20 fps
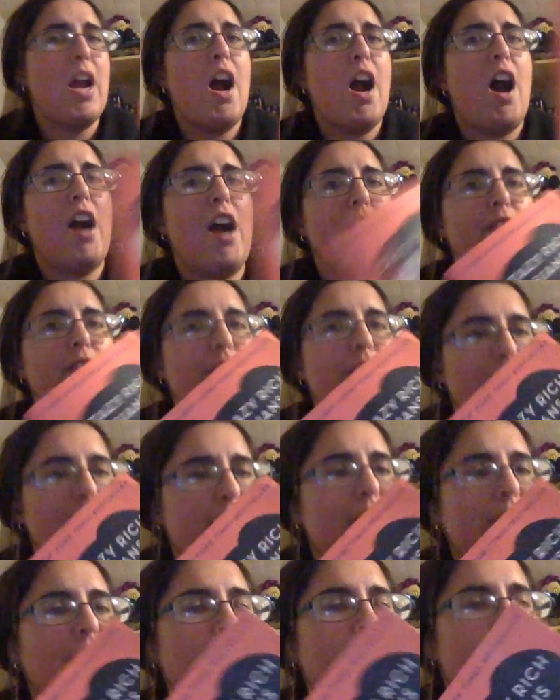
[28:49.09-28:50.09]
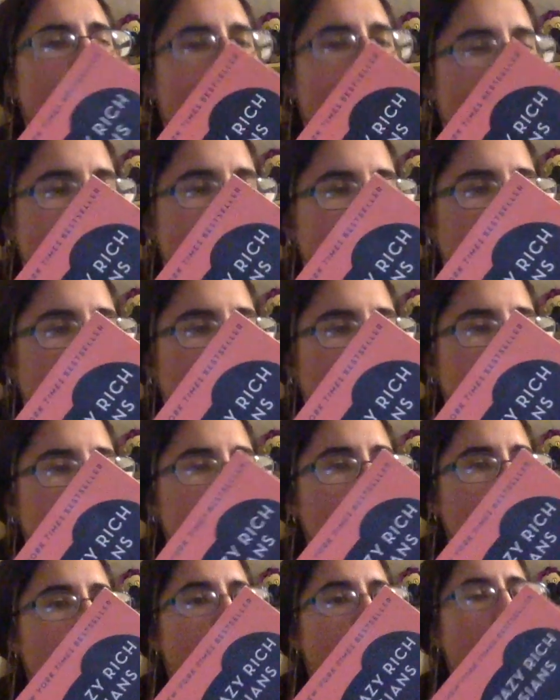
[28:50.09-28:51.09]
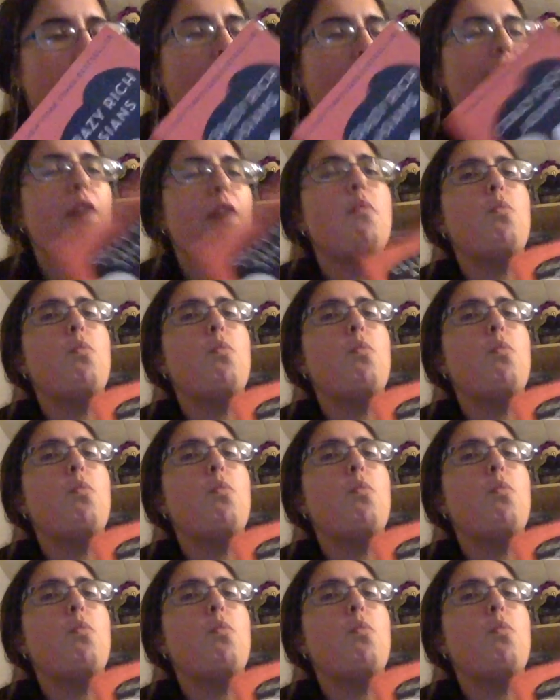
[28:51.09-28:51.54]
I really like the characters. I